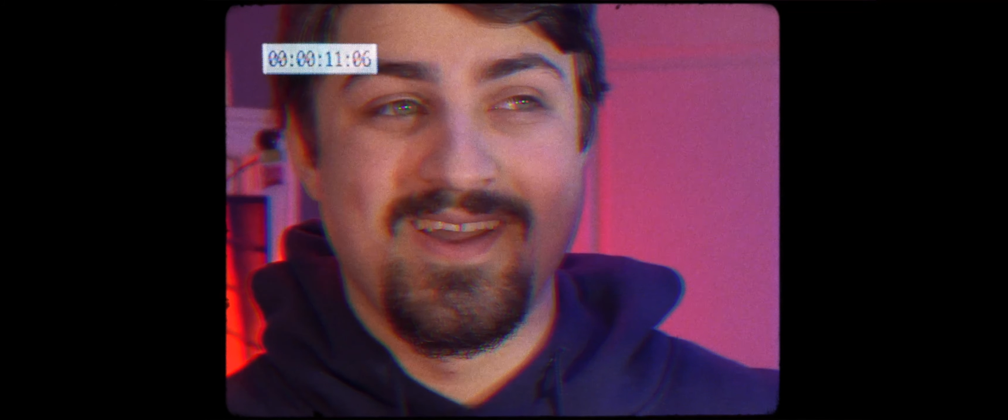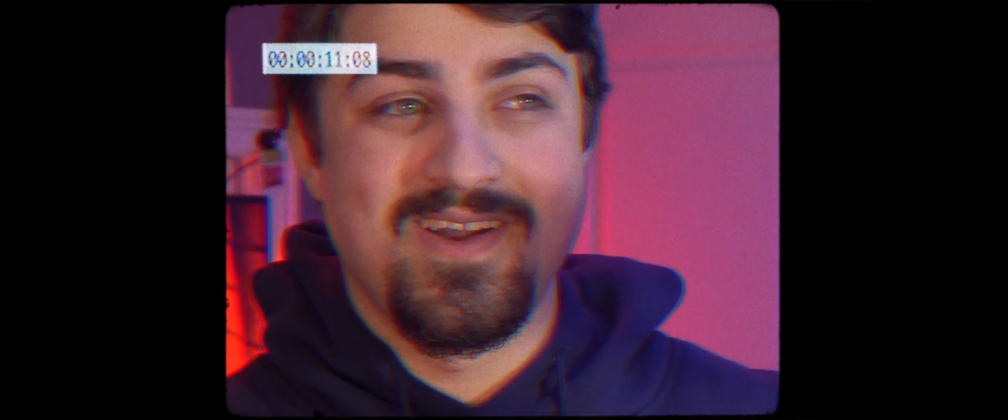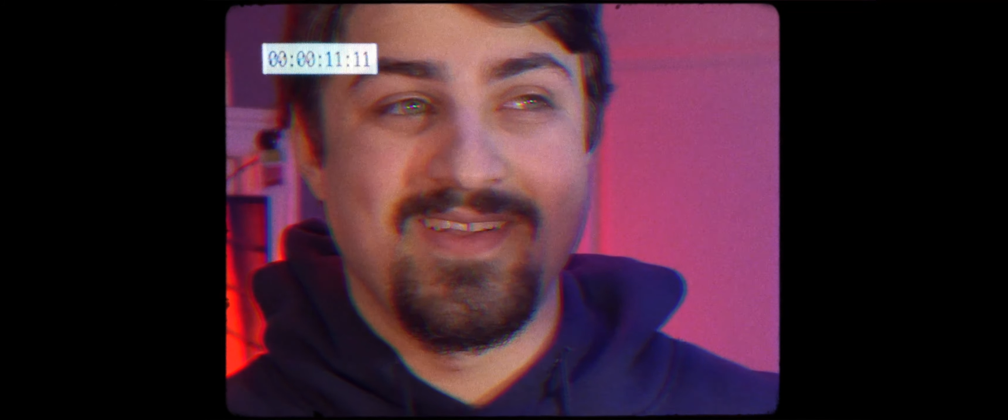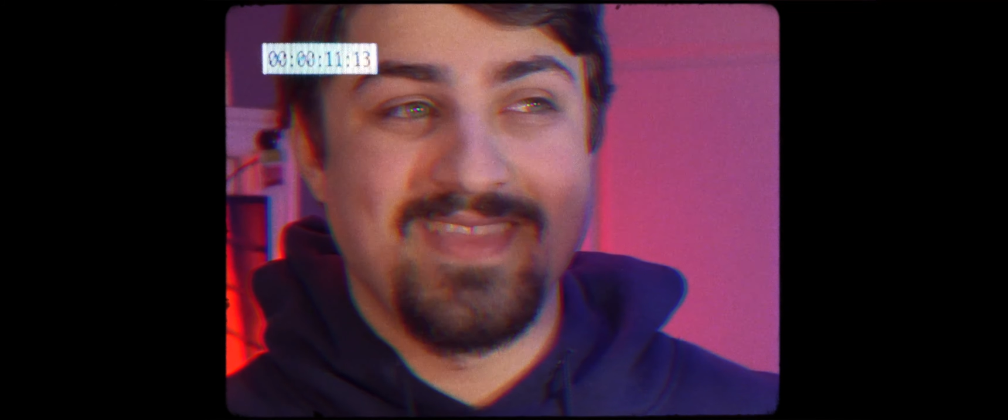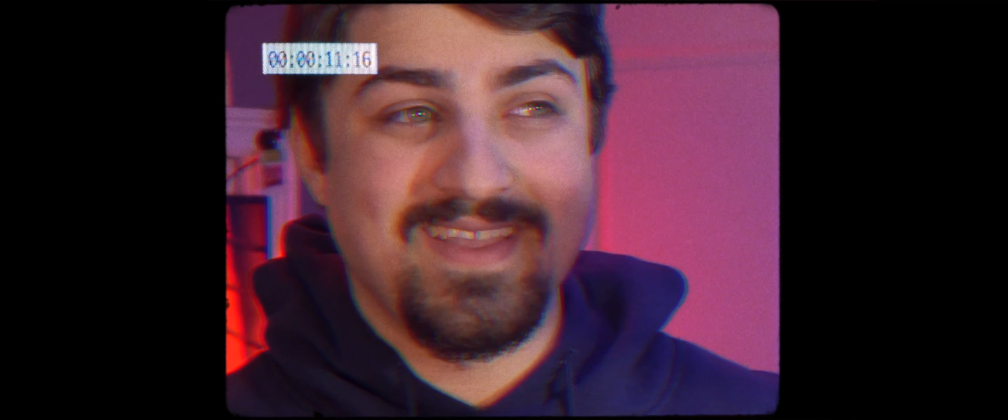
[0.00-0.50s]

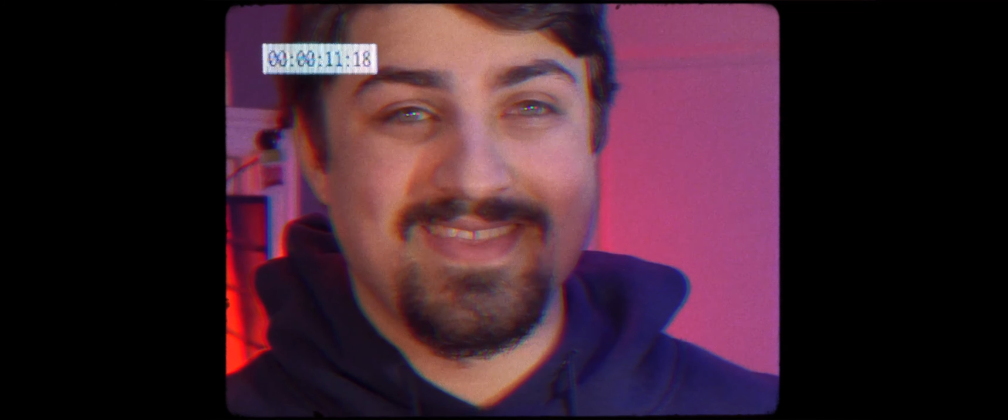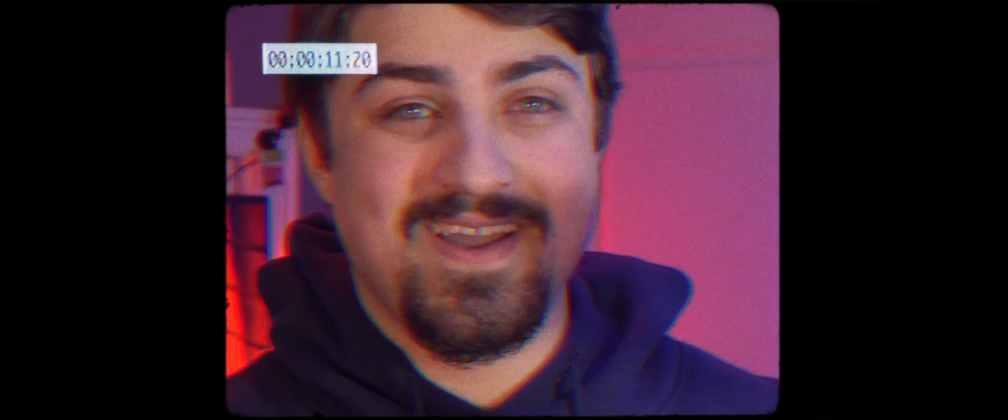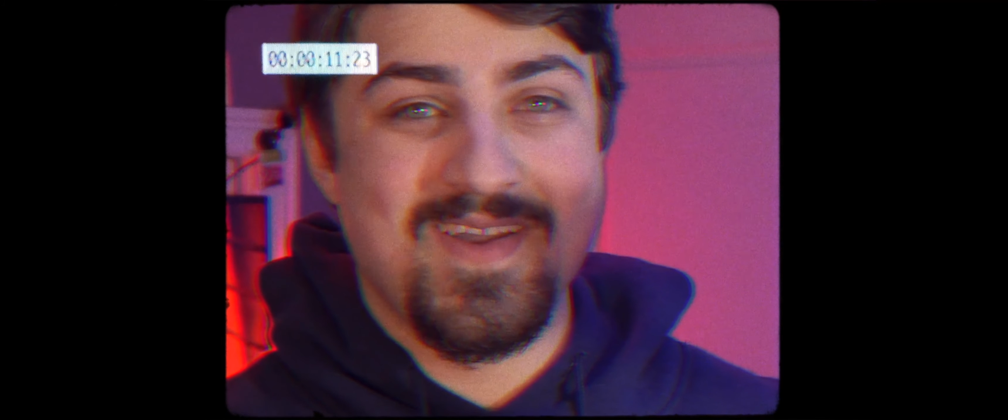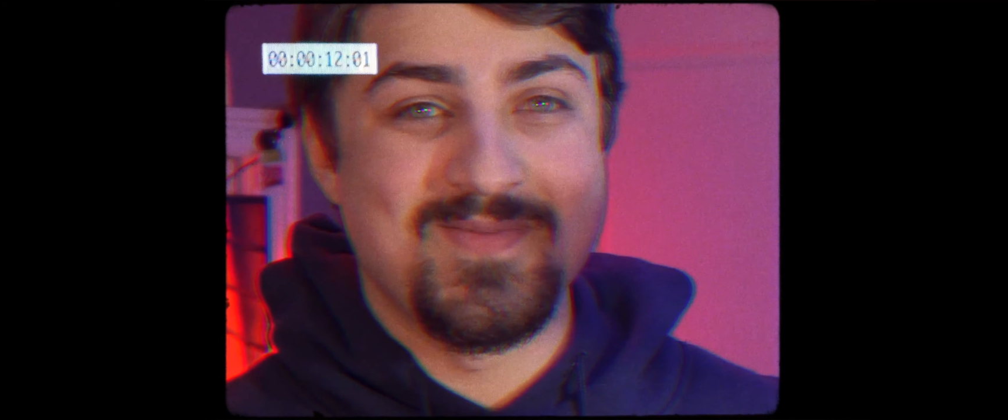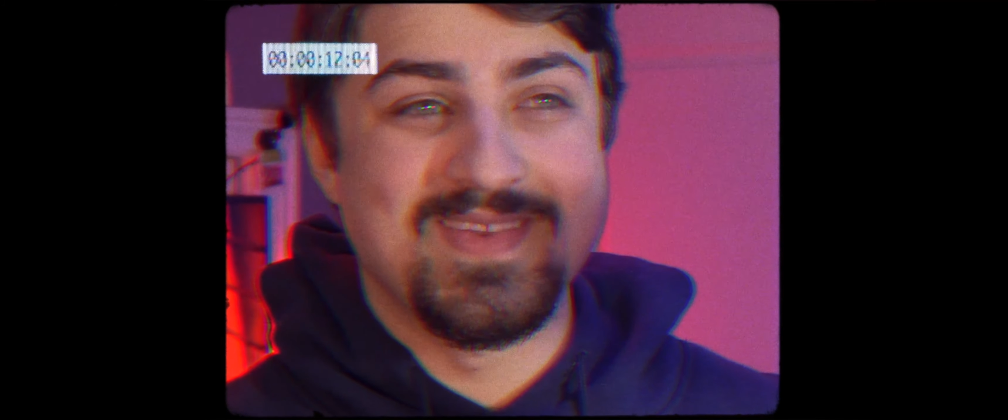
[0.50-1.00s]

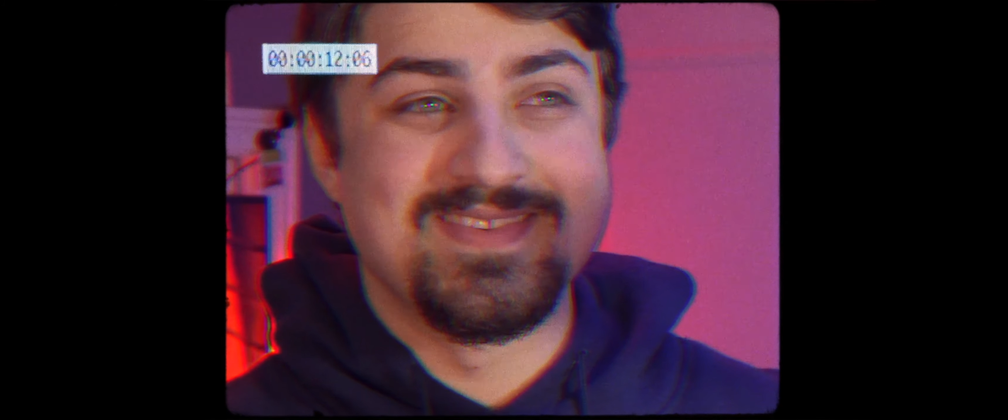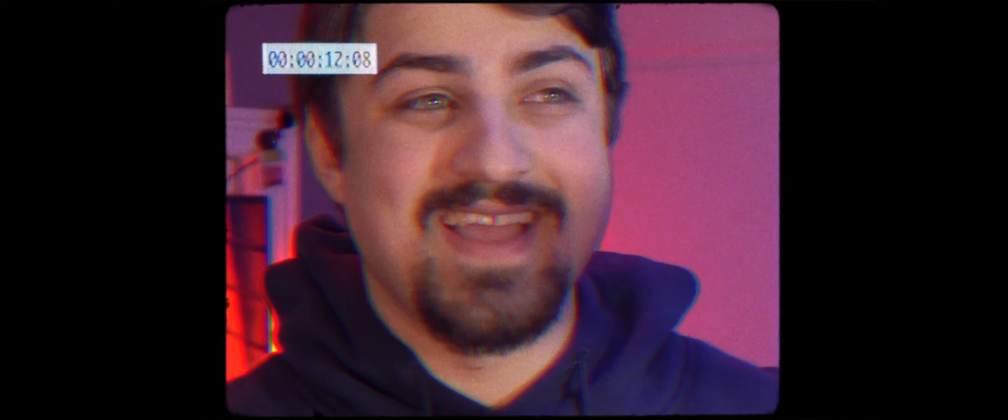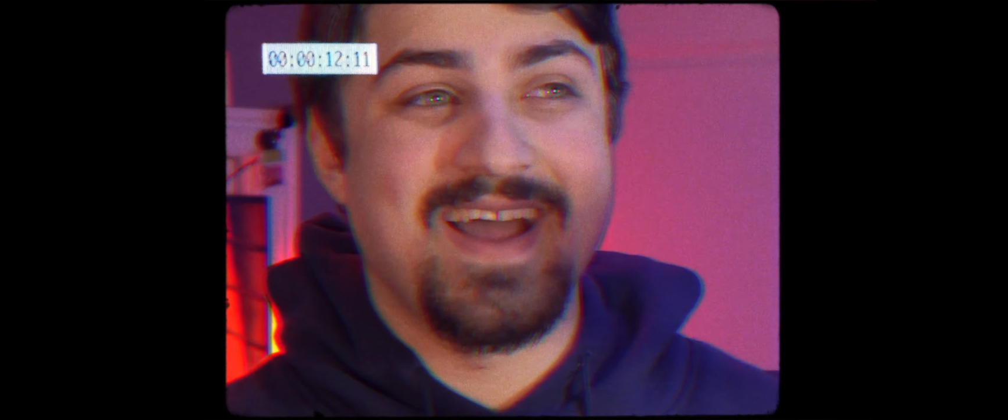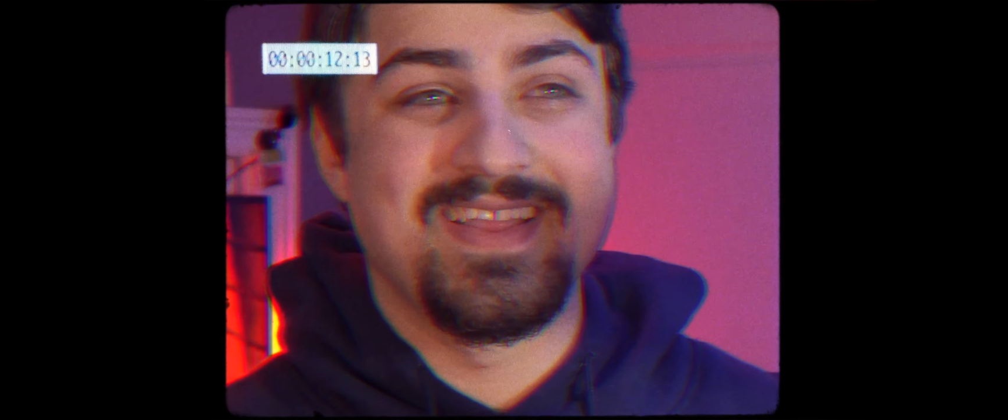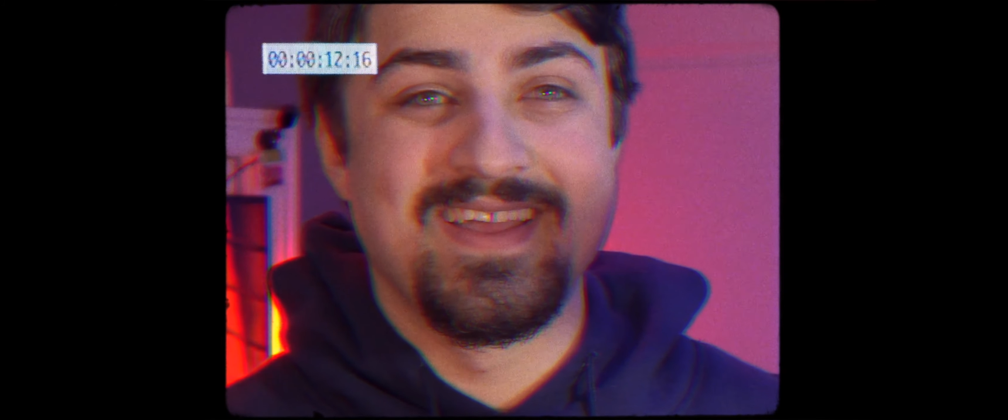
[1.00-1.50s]
Nighttime is
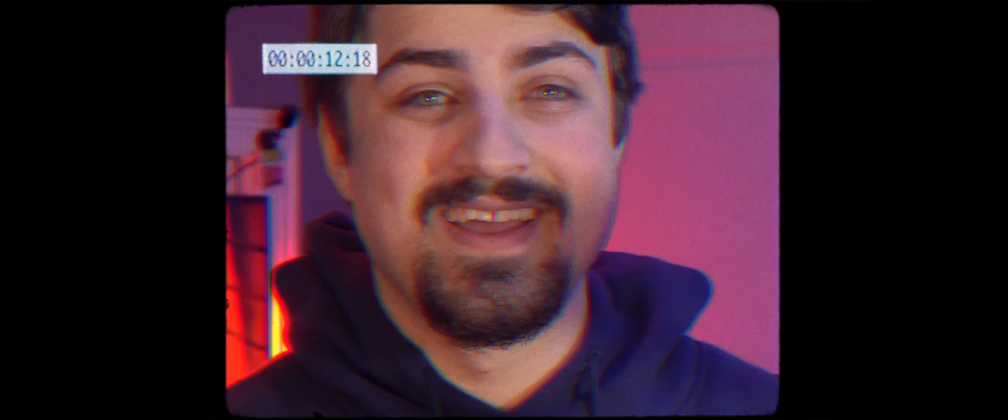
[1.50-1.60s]
not